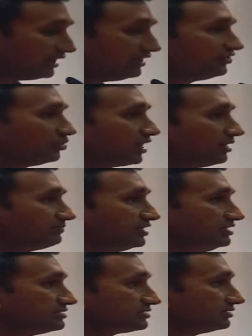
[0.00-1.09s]
few companies
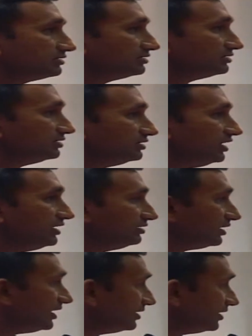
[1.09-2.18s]
in
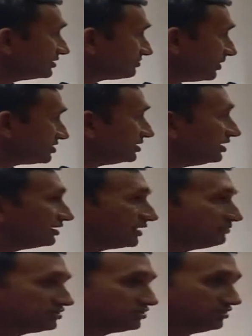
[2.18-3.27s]
India especially, and
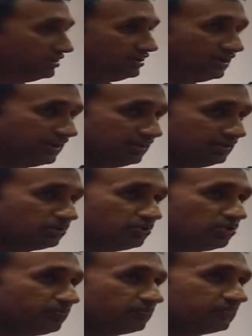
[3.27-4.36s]
I don't know,
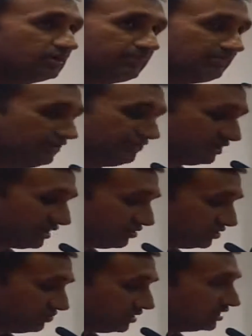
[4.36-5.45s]
maybe even around the
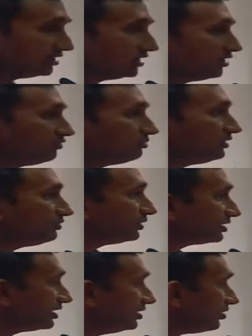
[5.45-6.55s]
world, would be
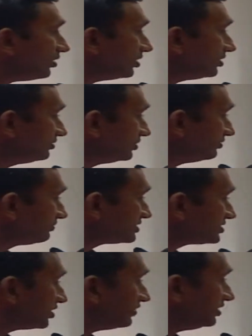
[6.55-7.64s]
working on
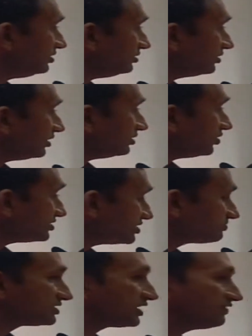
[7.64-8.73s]
preserving, not just
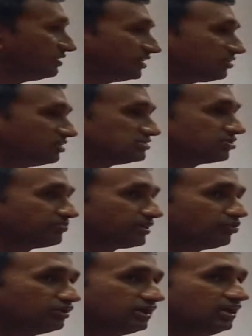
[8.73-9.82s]
preserving, but also
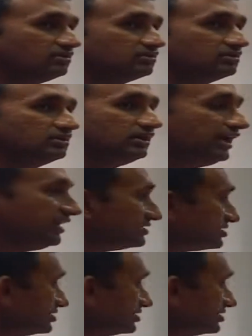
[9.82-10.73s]
promoting indigenous